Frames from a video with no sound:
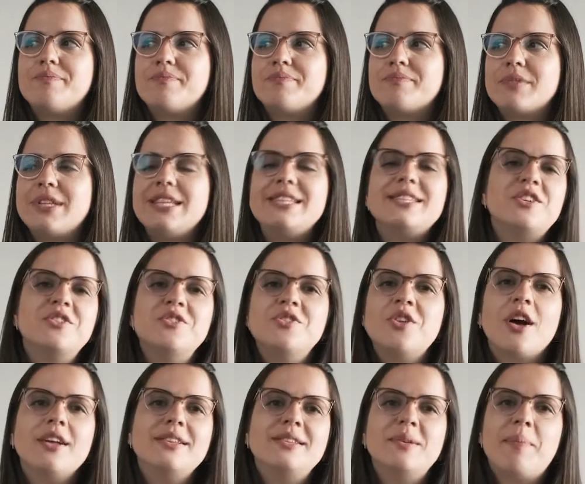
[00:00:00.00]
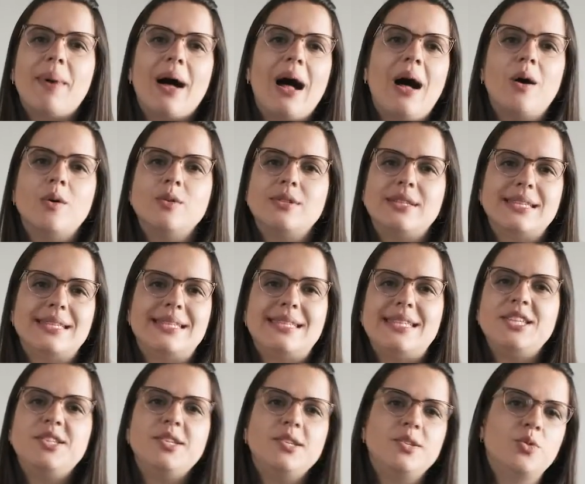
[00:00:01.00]
these are not about
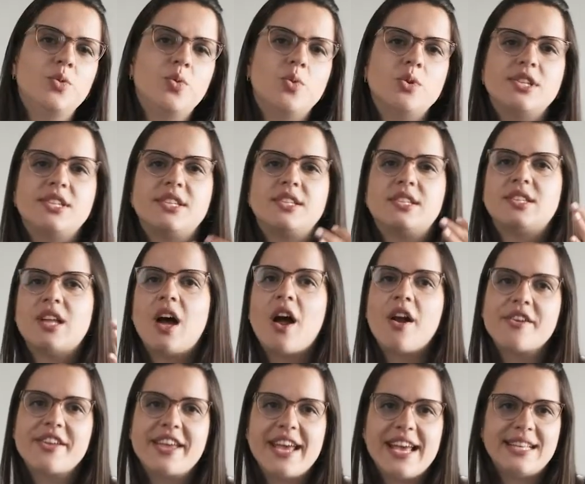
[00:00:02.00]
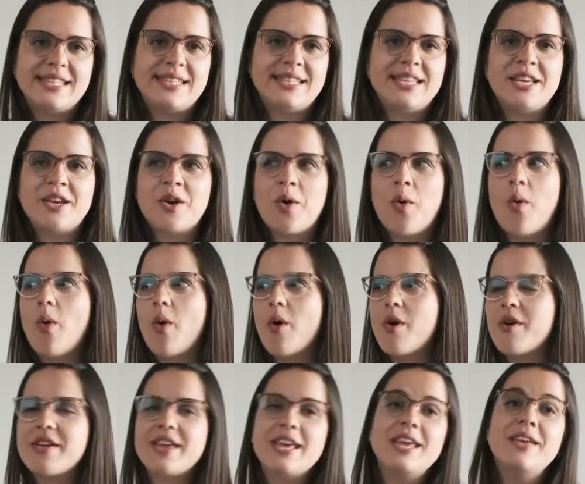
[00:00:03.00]
city tours, stargazing,
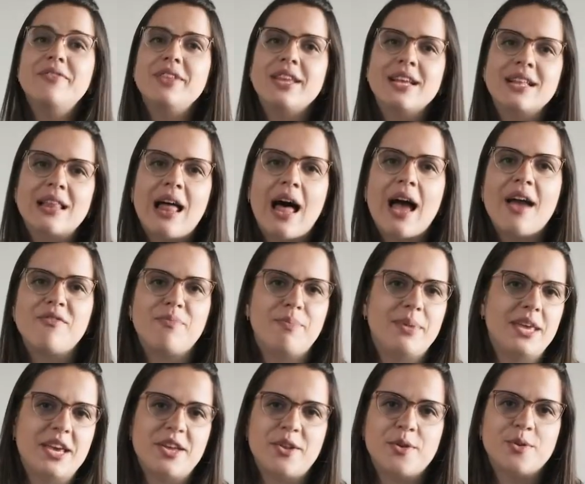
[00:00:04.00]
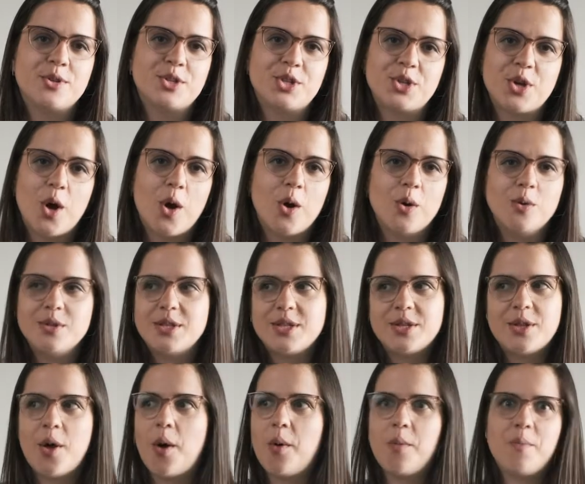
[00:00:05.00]
or evening live piano shows.
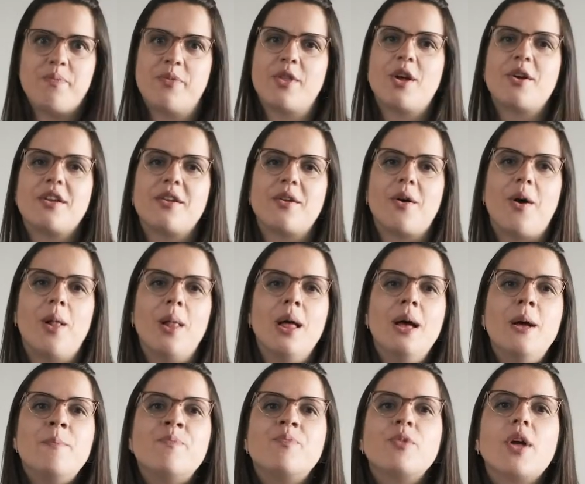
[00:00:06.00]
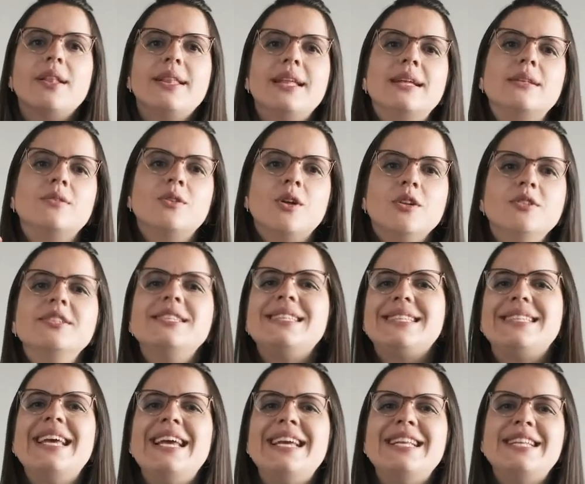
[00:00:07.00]
No, not at all. Not to
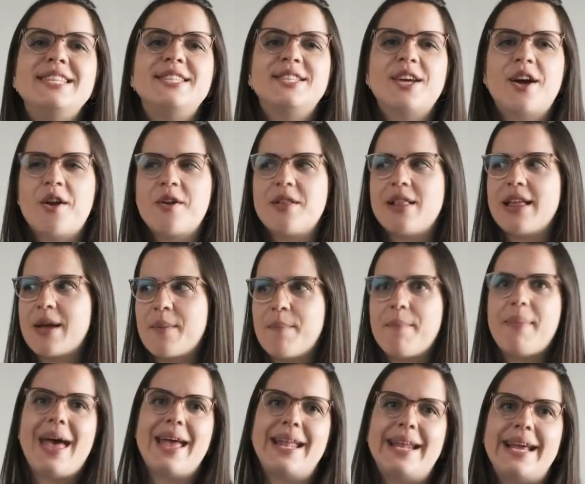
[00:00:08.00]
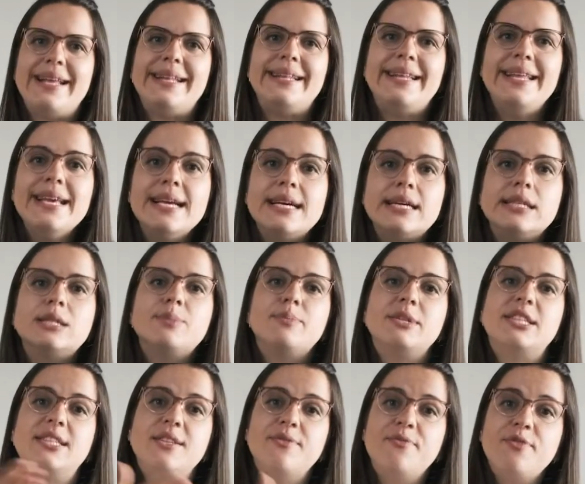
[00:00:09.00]
say these are like bad ideas,
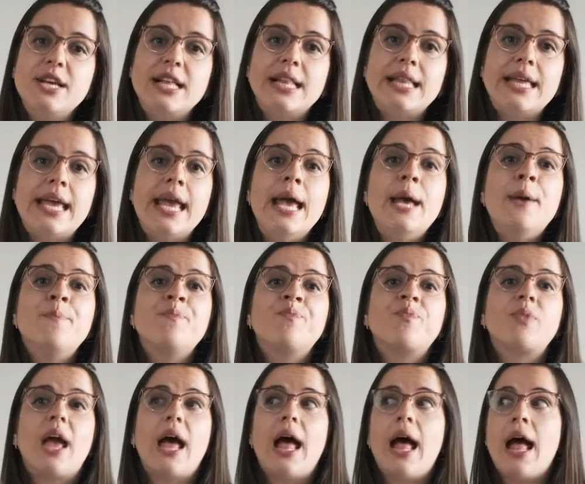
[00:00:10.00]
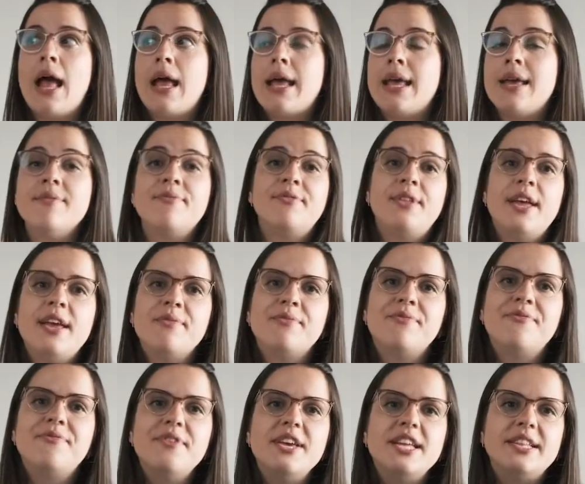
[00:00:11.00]
specifically if they
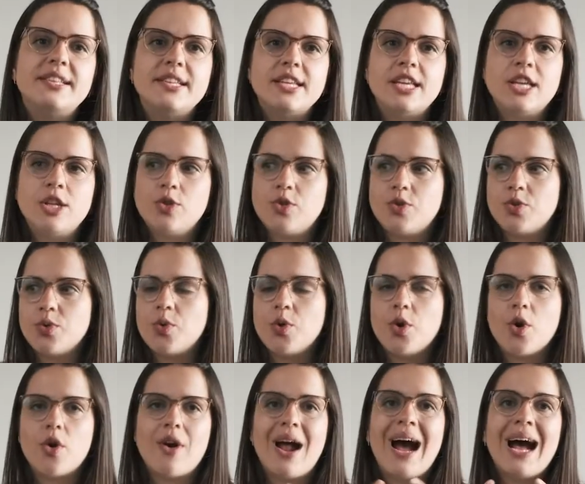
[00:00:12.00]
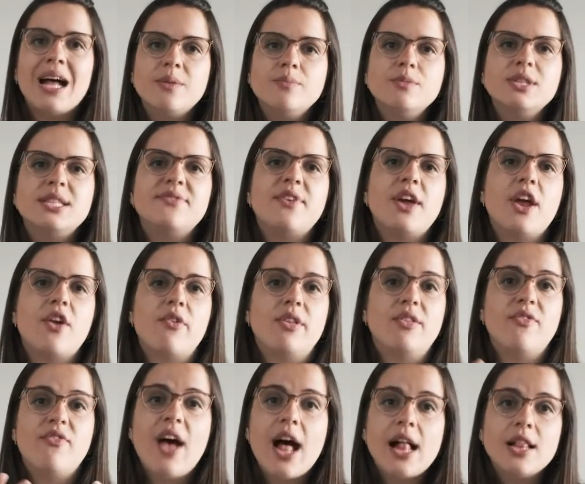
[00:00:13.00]
fit into your atmosphere
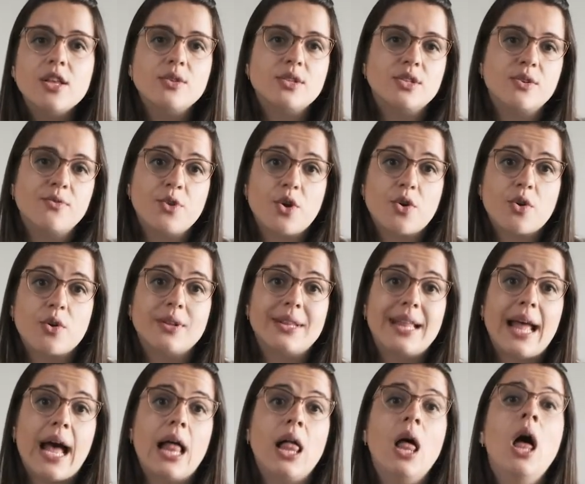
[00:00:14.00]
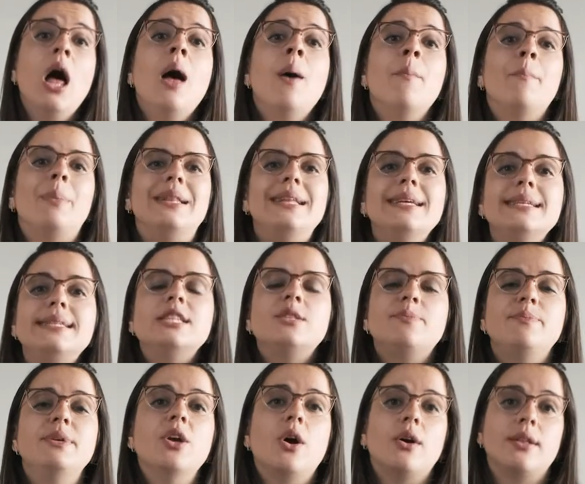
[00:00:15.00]
and values of your hotel, but this is
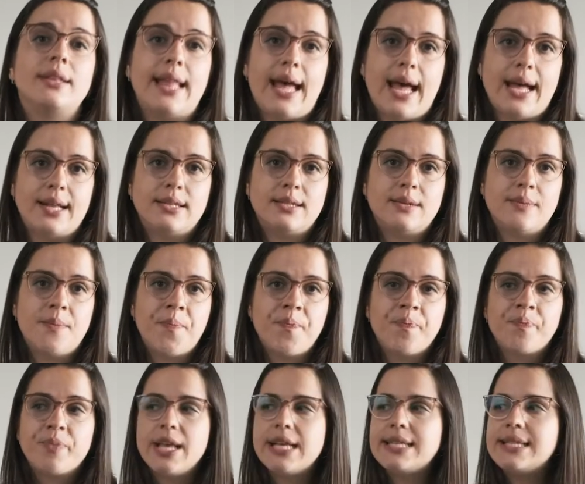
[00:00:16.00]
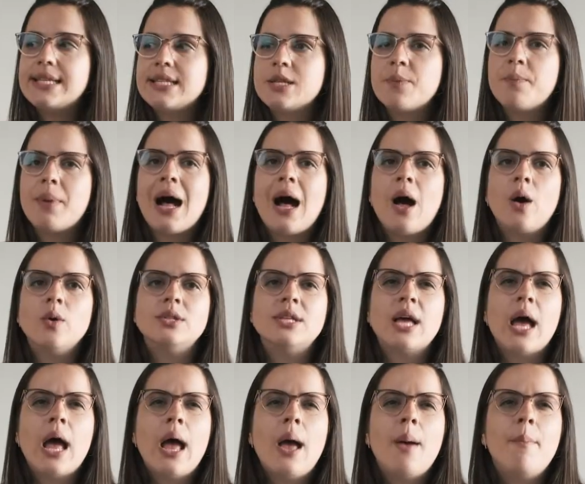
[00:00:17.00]
beyond that. This is about
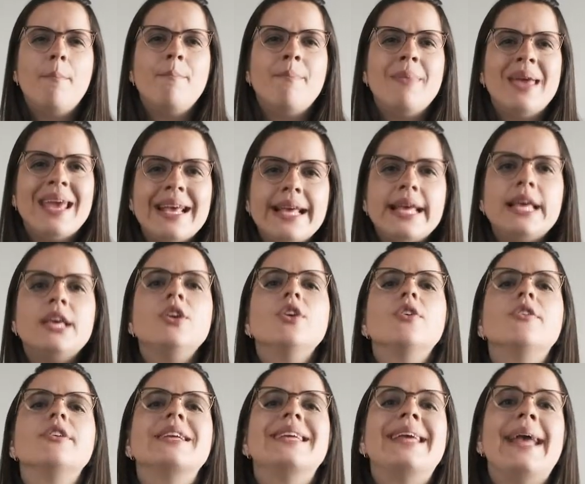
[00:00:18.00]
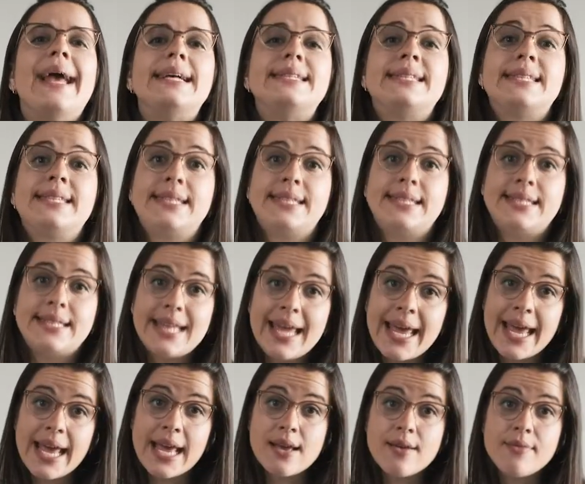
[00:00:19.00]
making your guests'
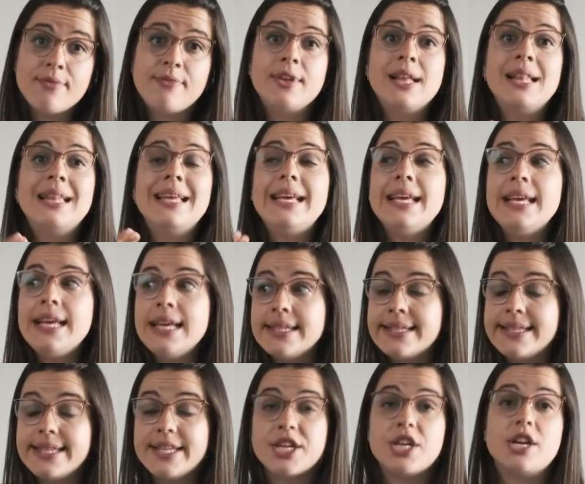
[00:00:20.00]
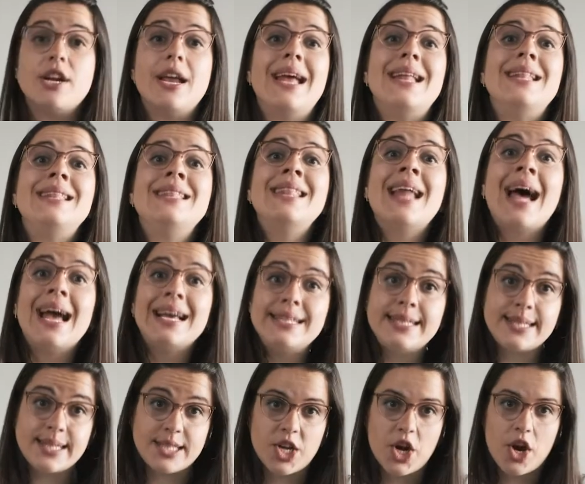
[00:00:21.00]
stay feel easier and
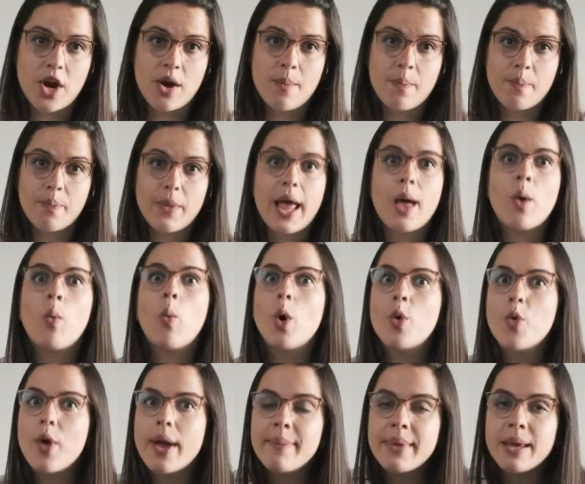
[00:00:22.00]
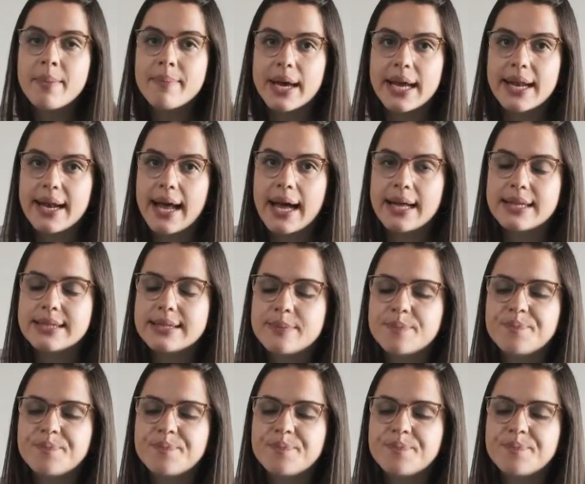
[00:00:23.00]
nicer. And what do I mean by that?